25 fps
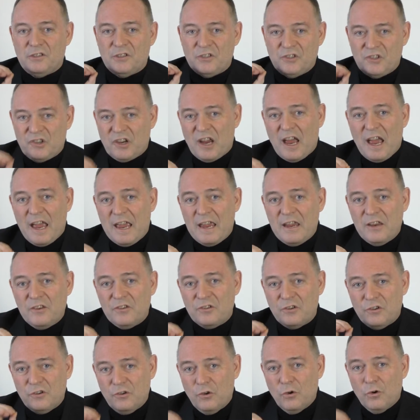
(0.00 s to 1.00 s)
to
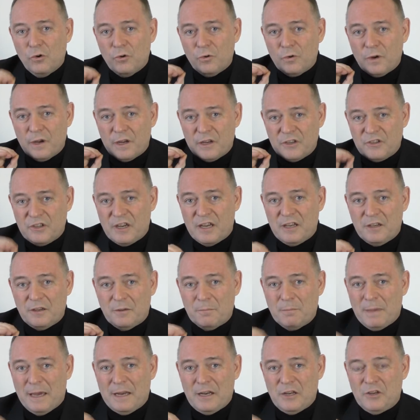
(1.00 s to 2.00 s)
change your agenda
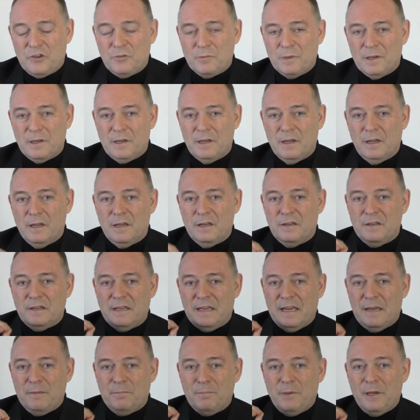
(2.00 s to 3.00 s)
management to
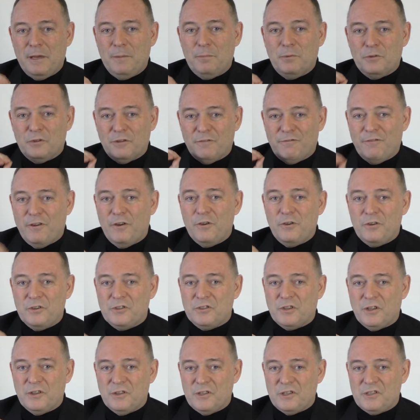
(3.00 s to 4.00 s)
get people to
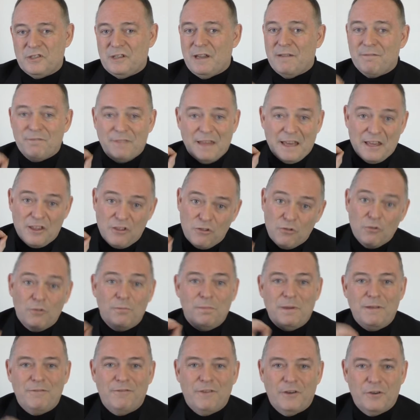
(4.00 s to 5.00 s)
focus on the stuff they should
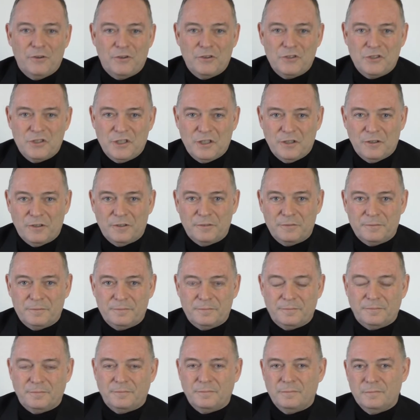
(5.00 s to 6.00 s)
be focusing on.
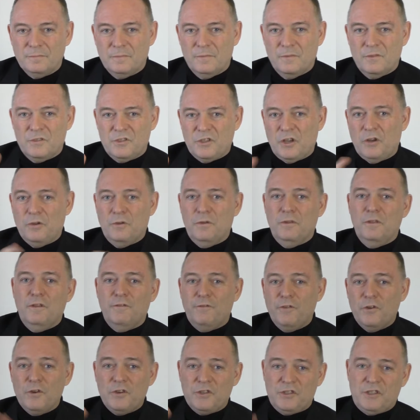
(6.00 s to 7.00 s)
So, the
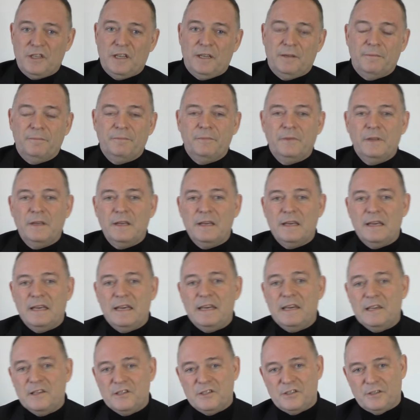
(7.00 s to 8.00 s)
first thing
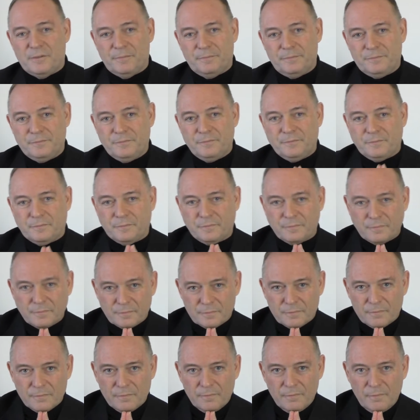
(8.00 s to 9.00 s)
is
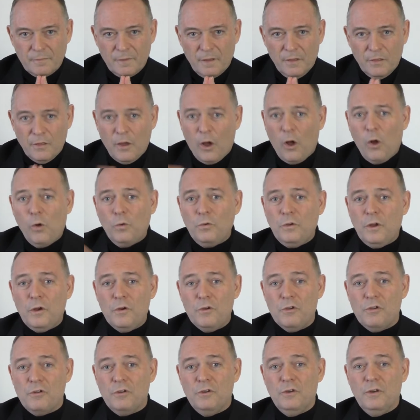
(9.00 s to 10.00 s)
the whole
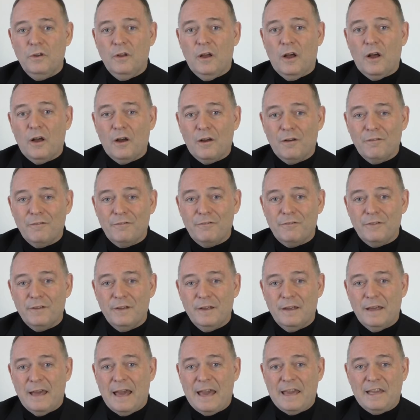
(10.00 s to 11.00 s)
notion of
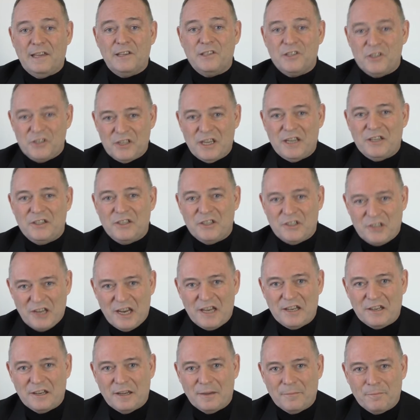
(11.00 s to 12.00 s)
a consent
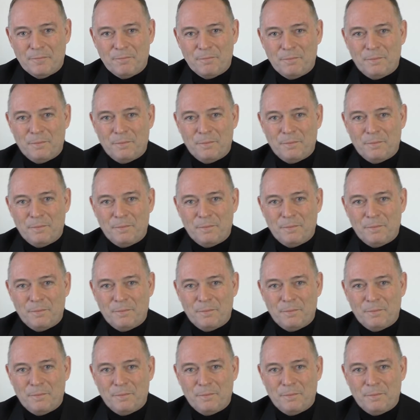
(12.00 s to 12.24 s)
agenda.